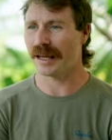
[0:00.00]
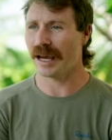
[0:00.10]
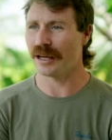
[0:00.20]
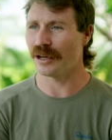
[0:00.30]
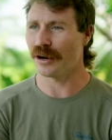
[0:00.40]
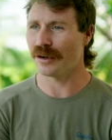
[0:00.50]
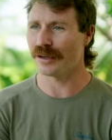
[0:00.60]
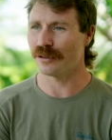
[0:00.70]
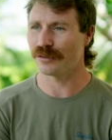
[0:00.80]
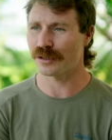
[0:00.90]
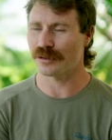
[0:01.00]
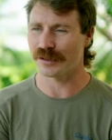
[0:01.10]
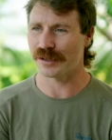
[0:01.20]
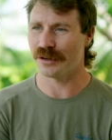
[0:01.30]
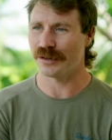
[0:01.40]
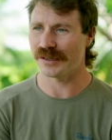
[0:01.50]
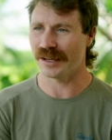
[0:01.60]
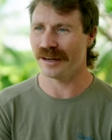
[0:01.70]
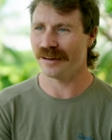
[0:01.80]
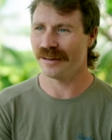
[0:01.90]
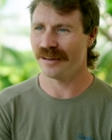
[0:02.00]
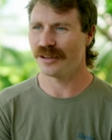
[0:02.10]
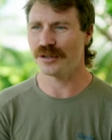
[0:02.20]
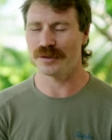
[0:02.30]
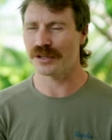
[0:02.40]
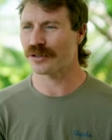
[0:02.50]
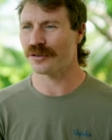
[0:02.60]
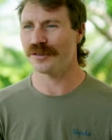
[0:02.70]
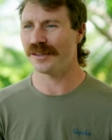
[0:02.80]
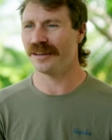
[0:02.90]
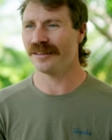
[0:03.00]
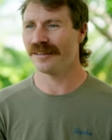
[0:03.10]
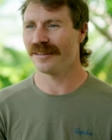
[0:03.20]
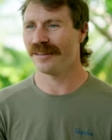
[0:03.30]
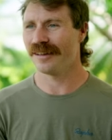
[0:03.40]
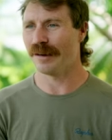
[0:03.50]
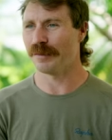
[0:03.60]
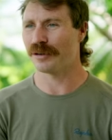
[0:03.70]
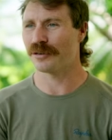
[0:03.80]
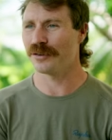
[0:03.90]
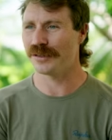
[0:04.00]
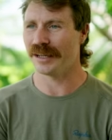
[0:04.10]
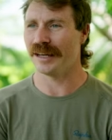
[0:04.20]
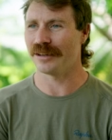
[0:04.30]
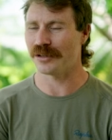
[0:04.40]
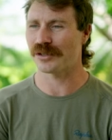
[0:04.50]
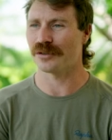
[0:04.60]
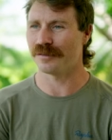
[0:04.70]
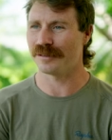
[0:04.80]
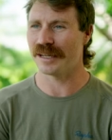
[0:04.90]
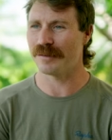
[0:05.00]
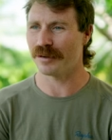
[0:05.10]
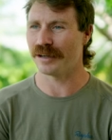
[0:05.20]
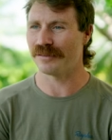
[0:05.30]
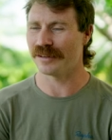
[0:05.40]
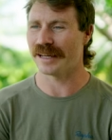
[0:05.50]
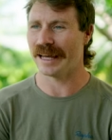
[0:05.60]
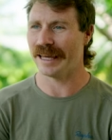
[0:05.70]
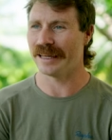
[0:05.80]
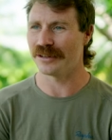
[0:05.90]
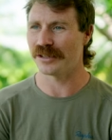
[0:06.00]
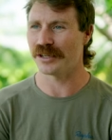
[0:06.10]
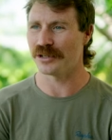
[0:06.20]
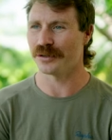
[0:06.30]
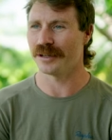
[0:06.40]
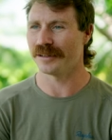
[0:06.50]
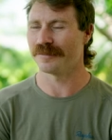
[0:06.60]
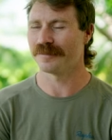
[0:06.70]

K to go. I looked across at her and said, should we just cruise in? And we cruised in and just sort of debriefed the day and just enjoyed it.